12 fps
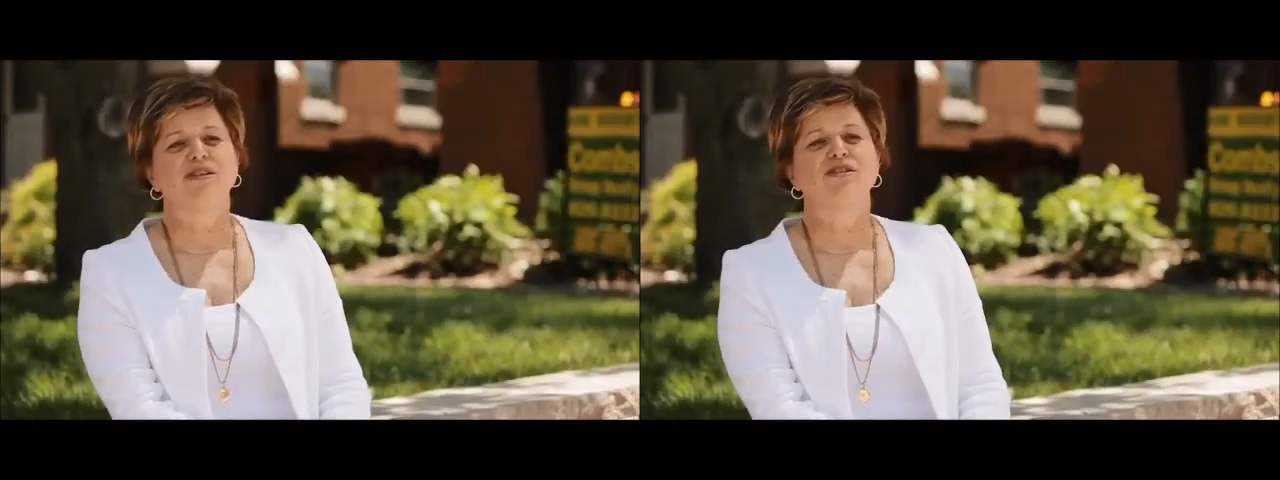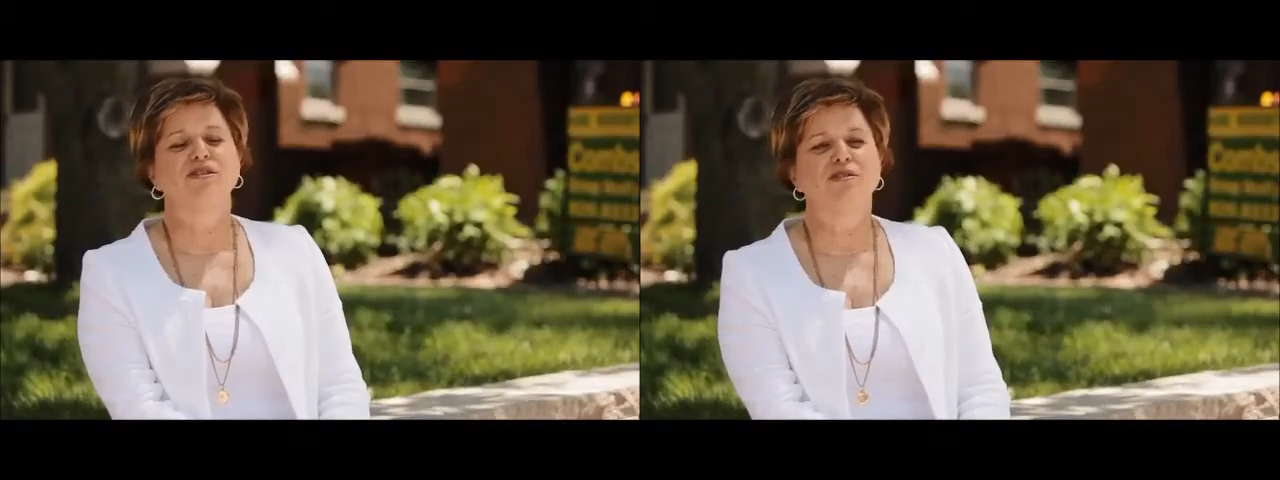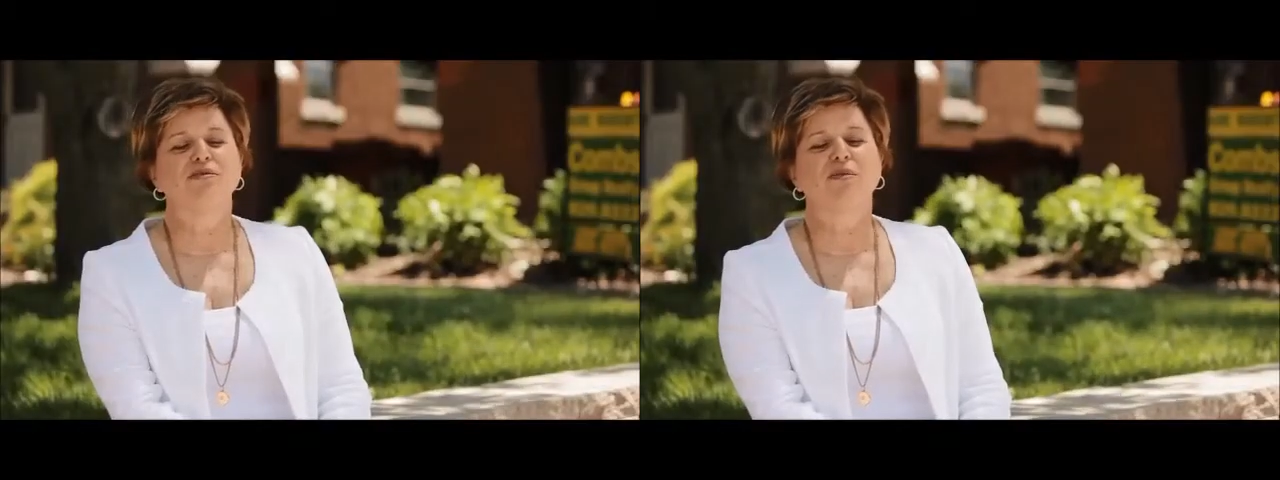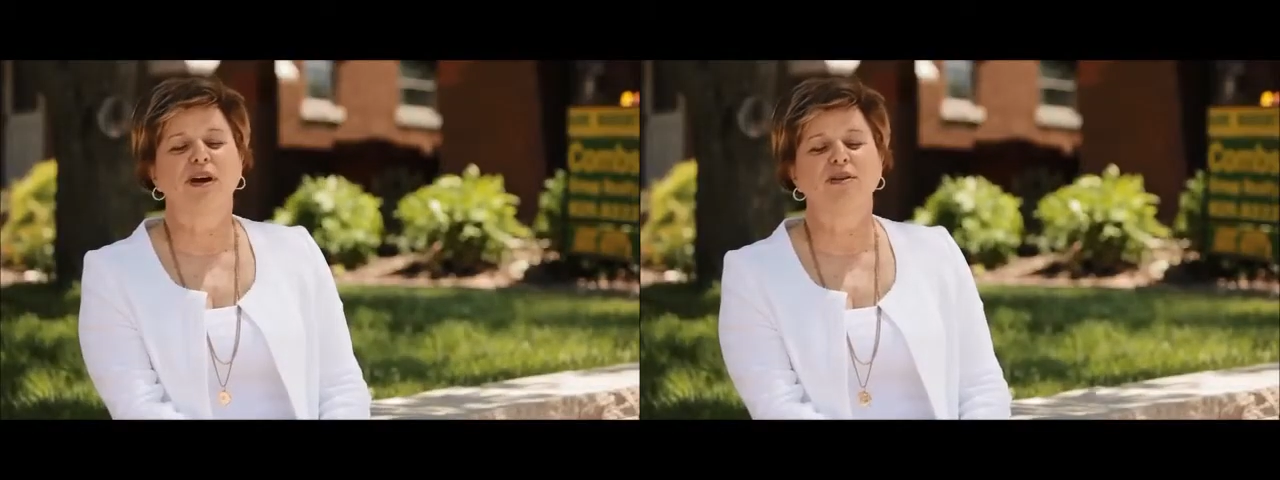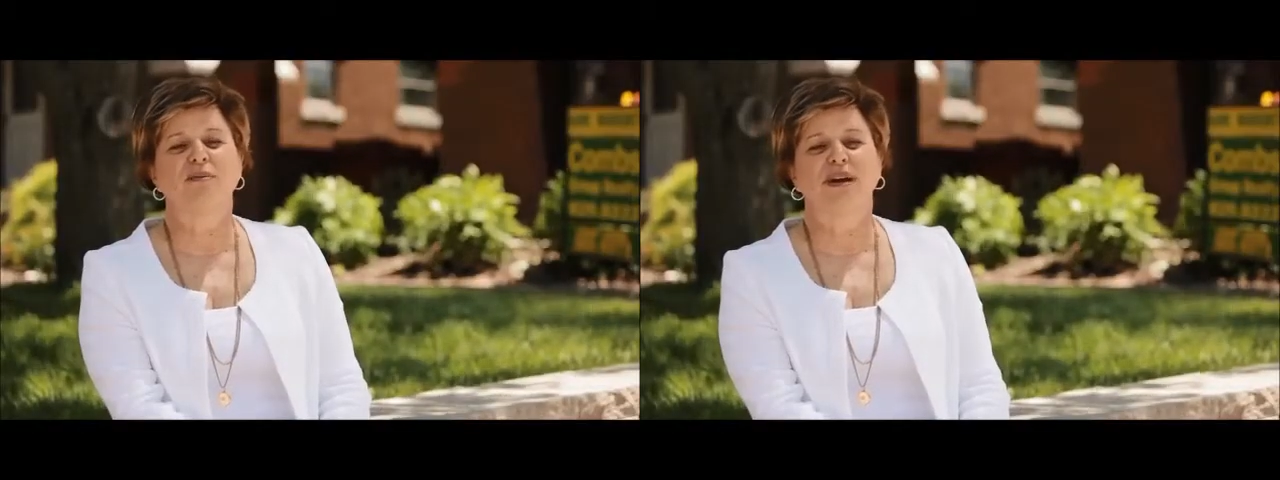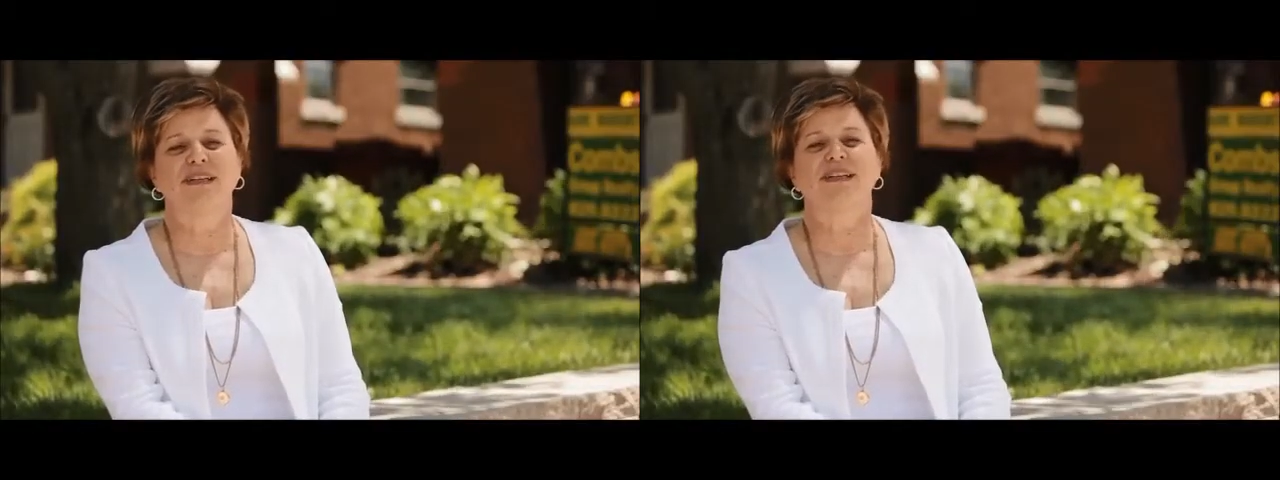I knew
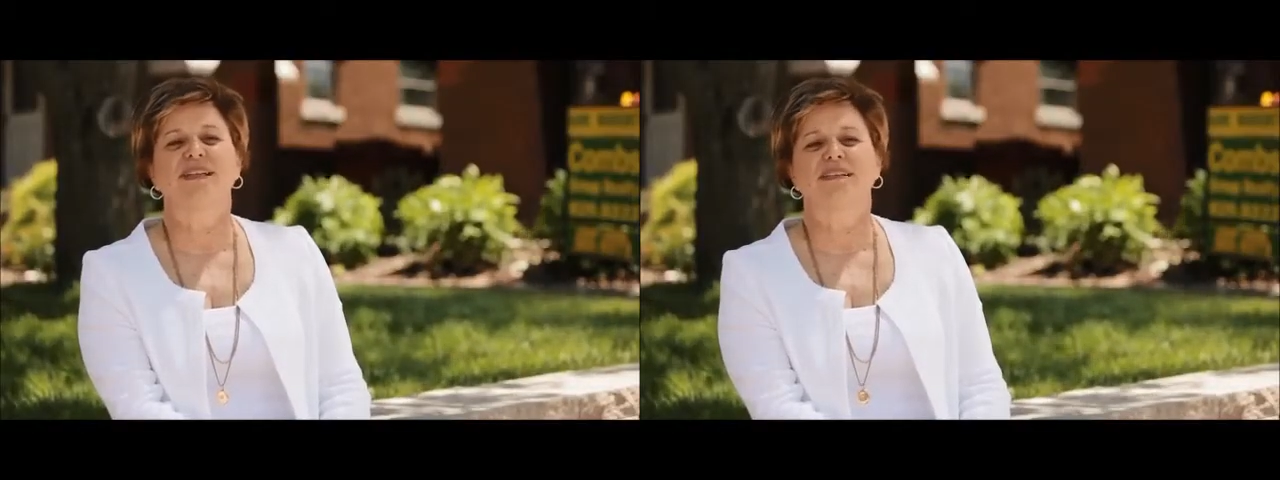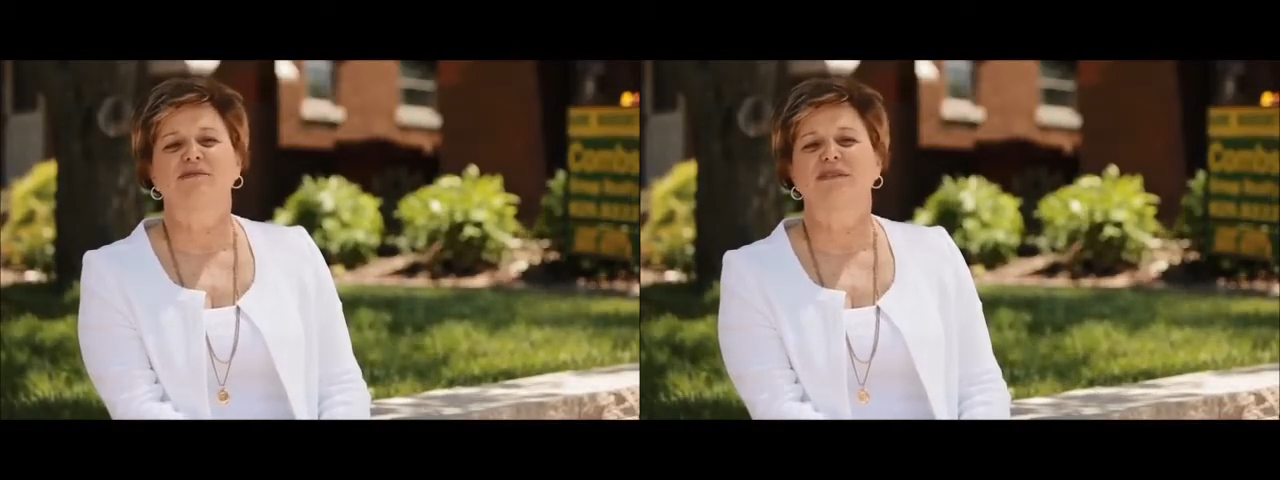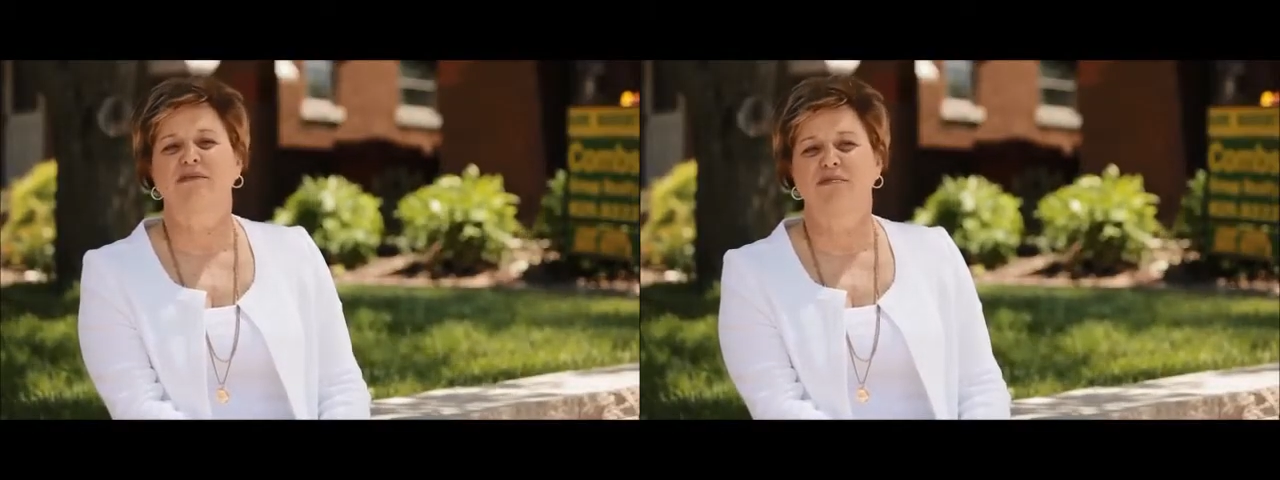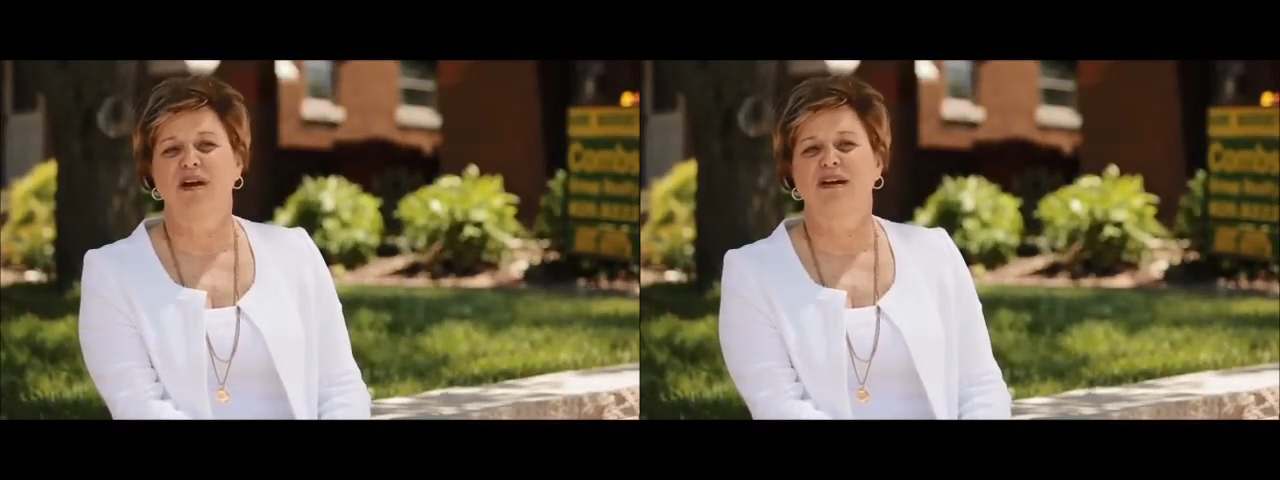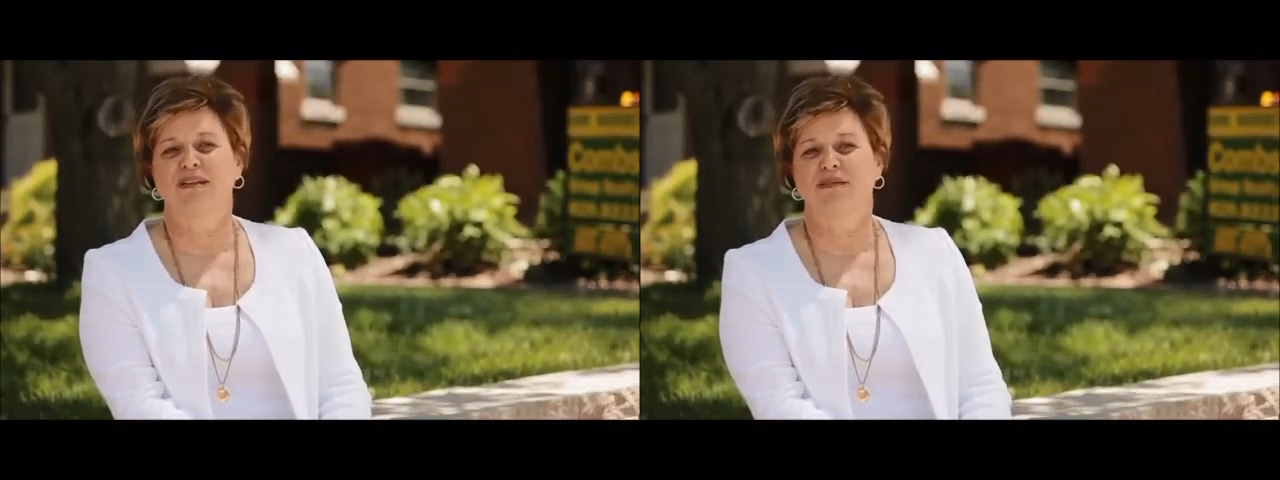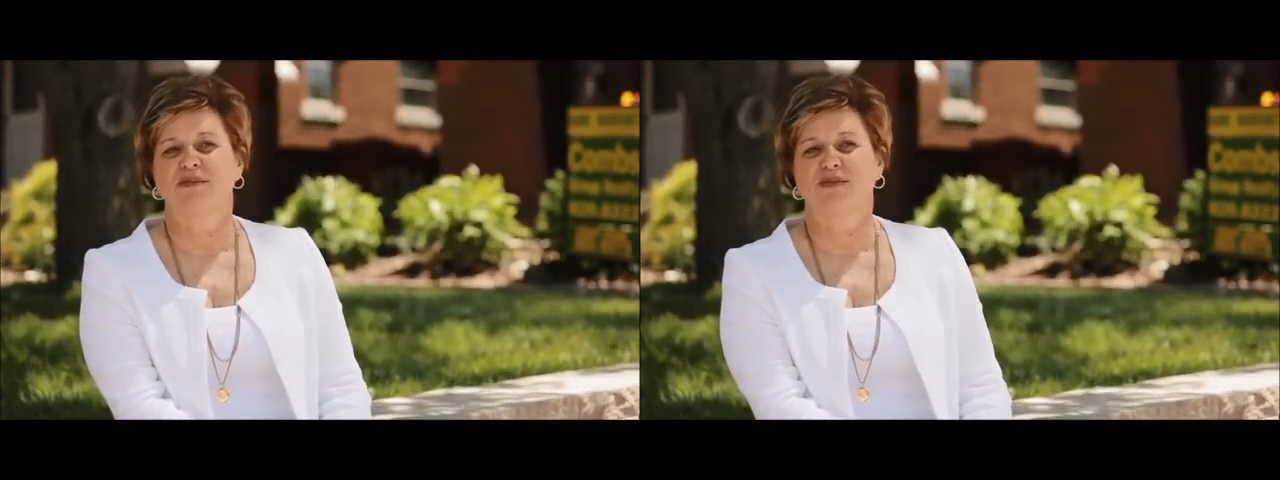right away that this was the product